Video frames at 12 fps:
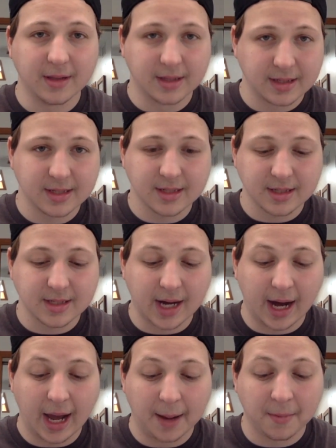This is the
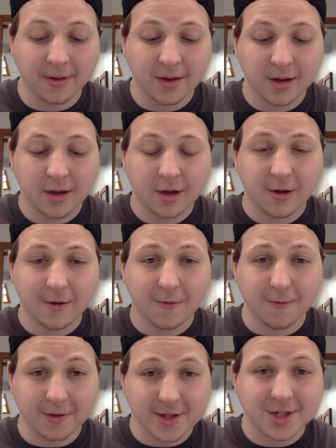time
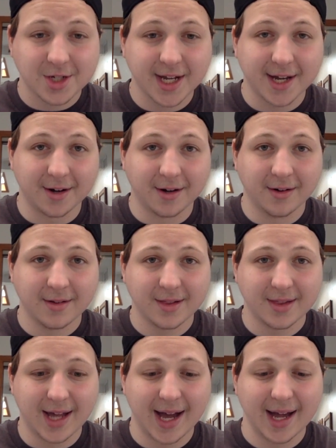for this channel
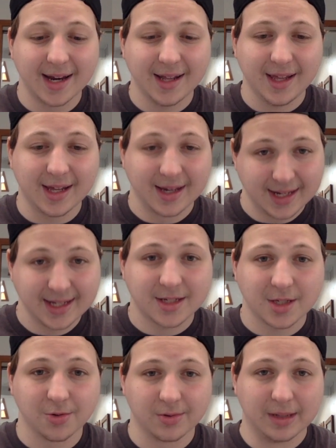that it
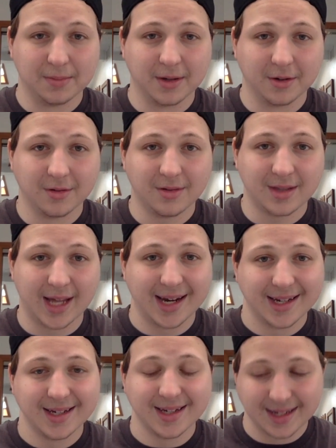needs the reboot, that
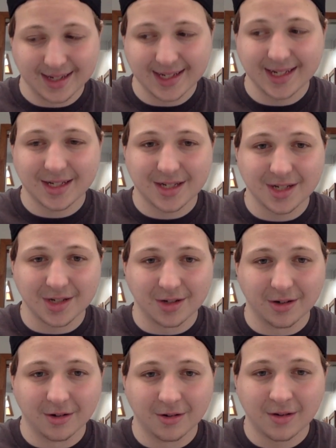it needs to
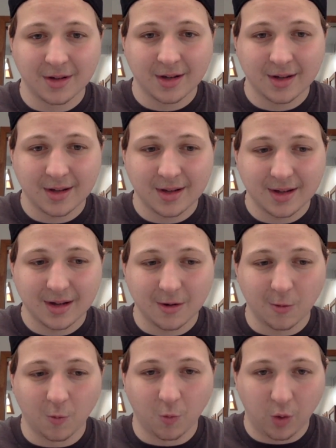do
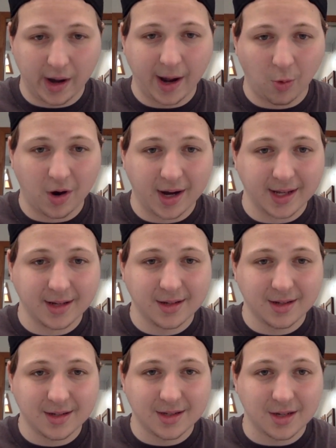what I want it
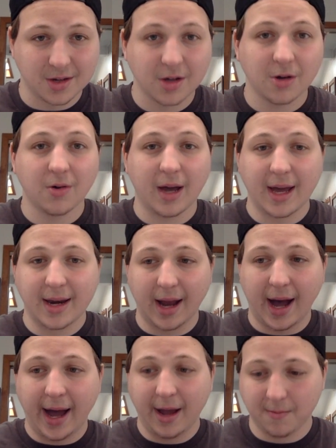to do, and
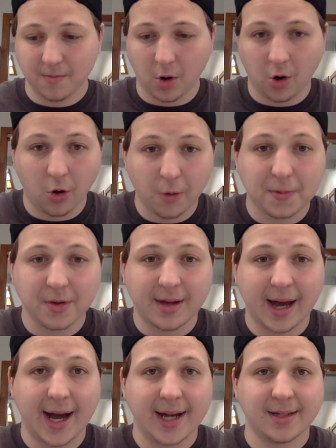I hope you
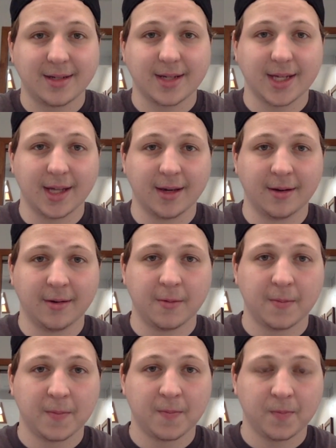guys can
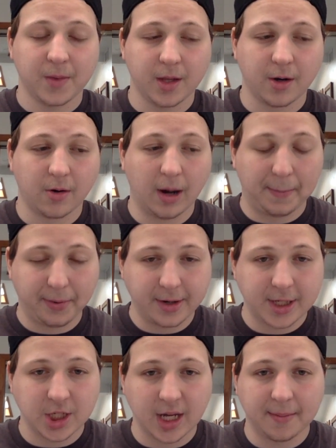
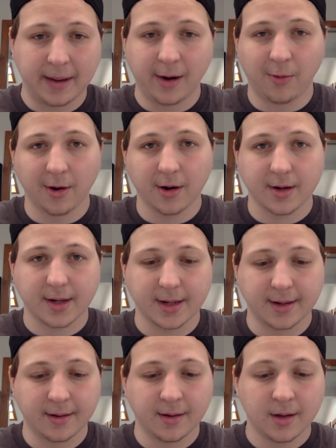appreciate my work,
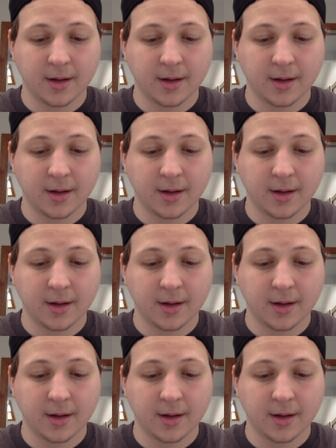and